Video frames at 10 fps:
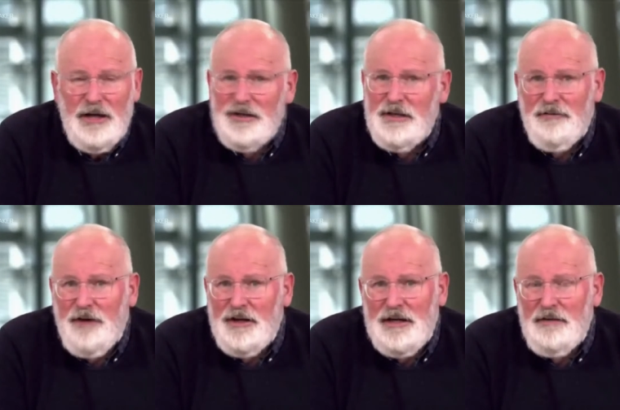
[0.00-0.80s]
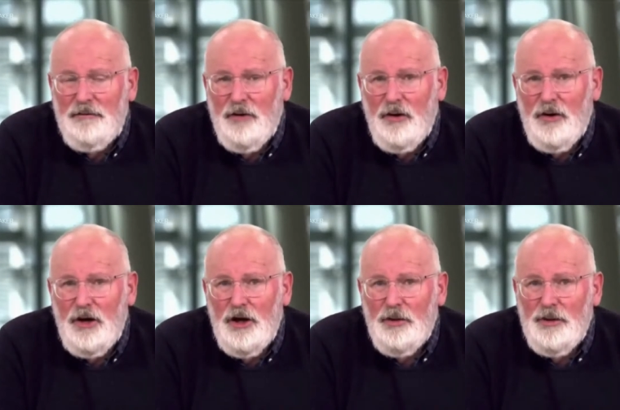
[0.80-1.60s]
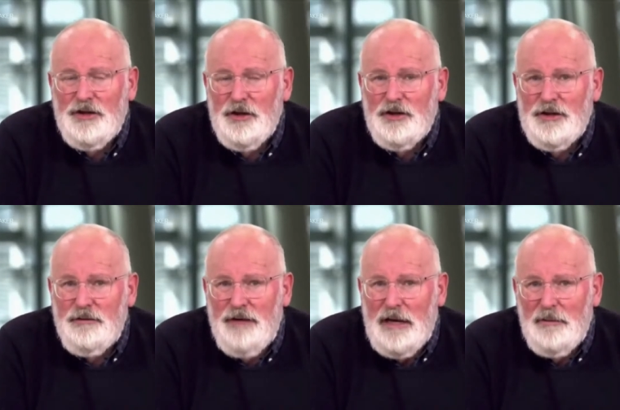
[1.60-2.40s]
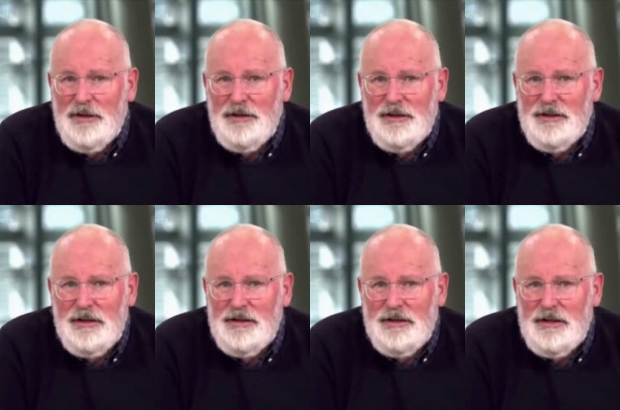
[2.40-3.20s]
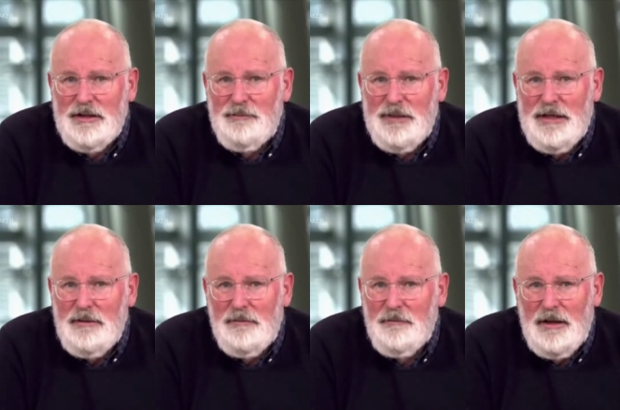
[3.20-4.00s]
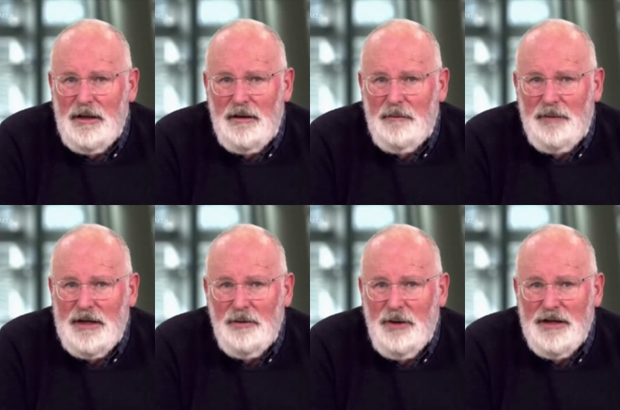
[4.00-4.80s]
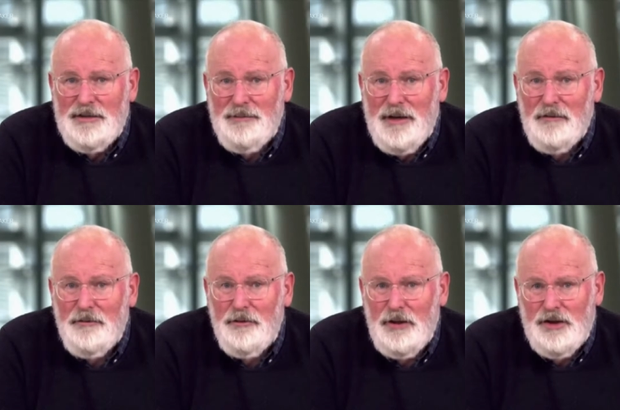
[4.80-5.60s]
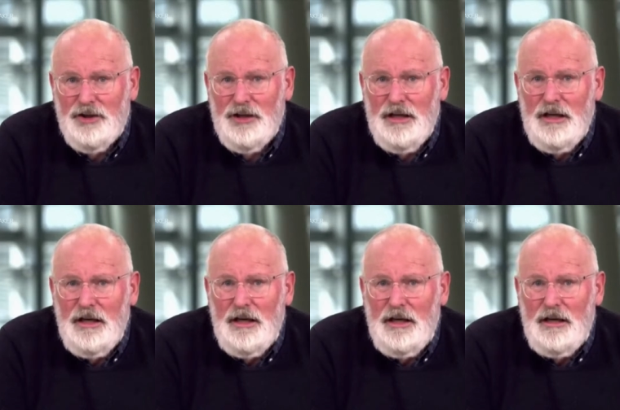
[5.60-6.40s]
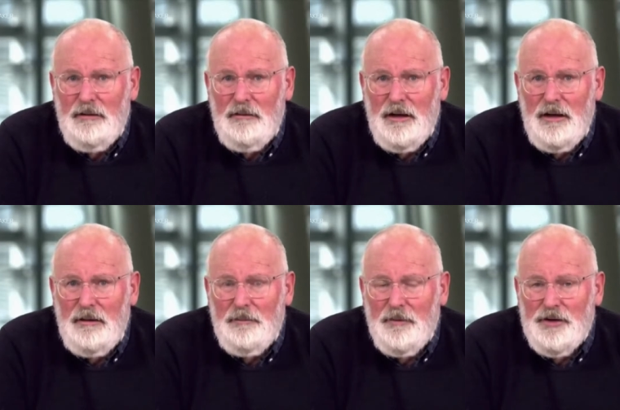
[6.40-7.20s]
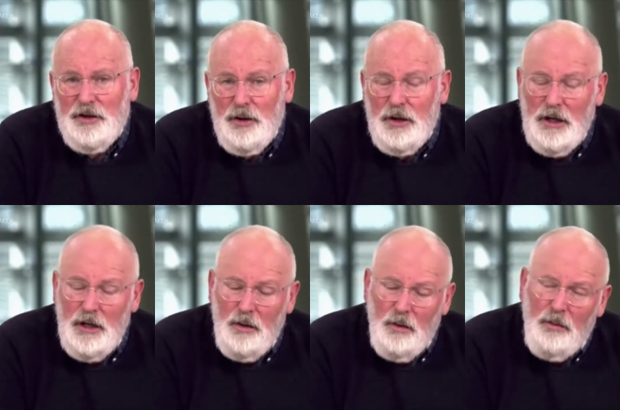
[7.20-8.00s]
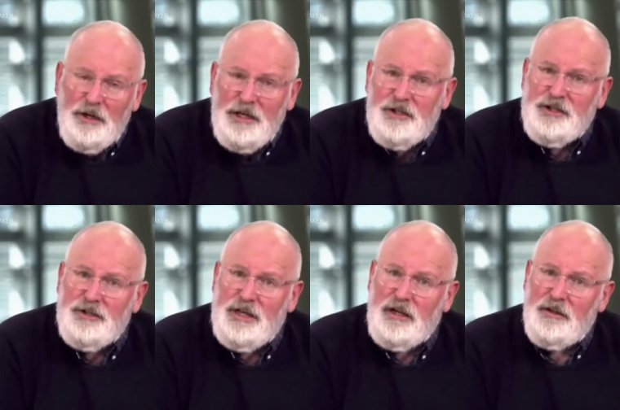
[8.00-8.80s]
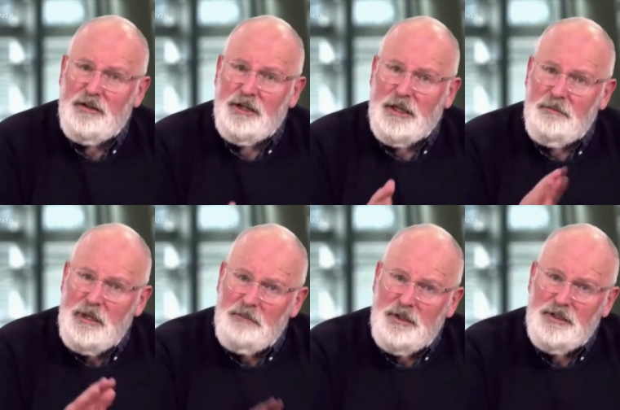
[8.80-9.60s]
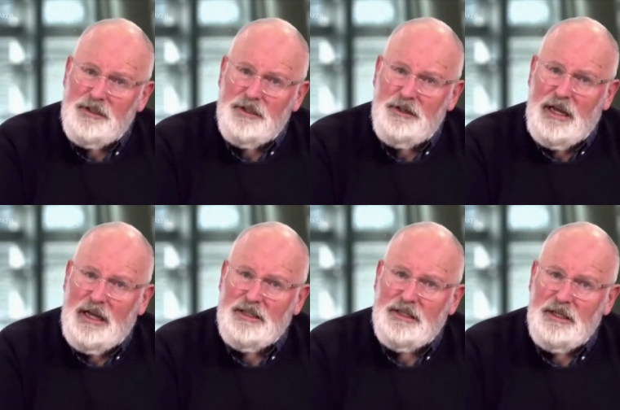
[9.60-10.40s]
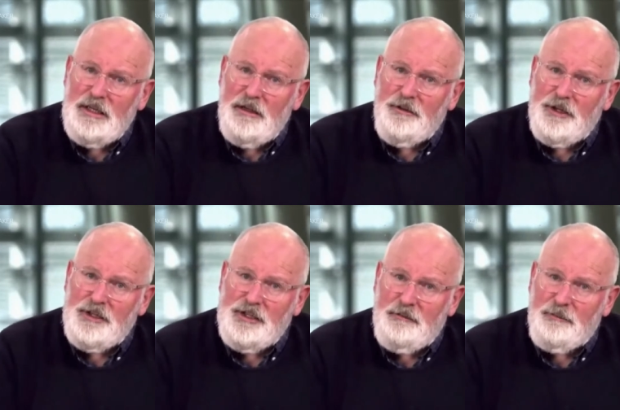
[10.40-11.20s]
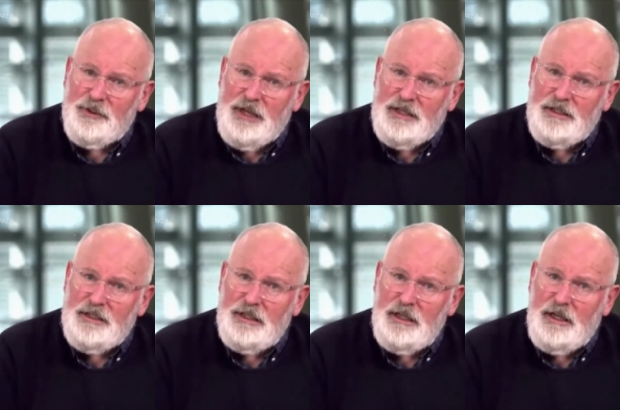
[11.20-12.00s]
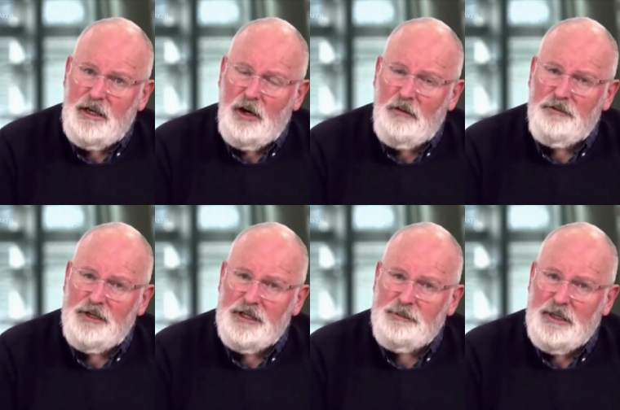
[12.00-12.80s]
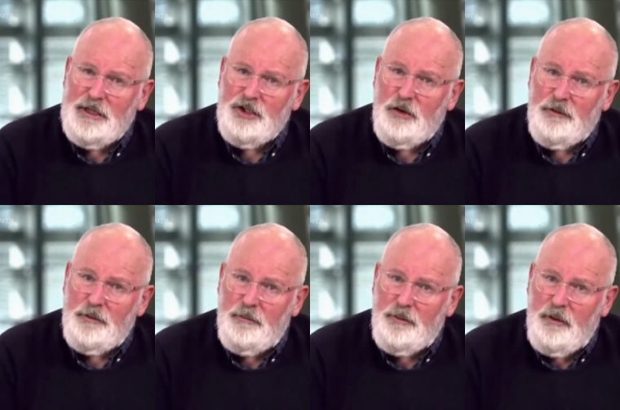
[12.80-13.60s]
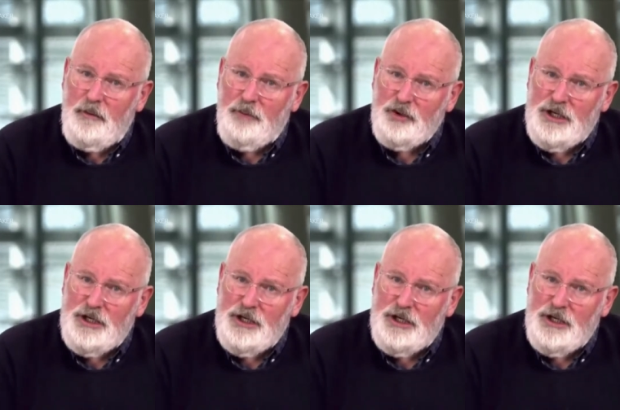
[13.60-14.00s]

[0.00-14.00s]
cutting funding for research and development is being penny wise and pound foolish. So what we need to do now, the commitment that 37% of the expenditure of the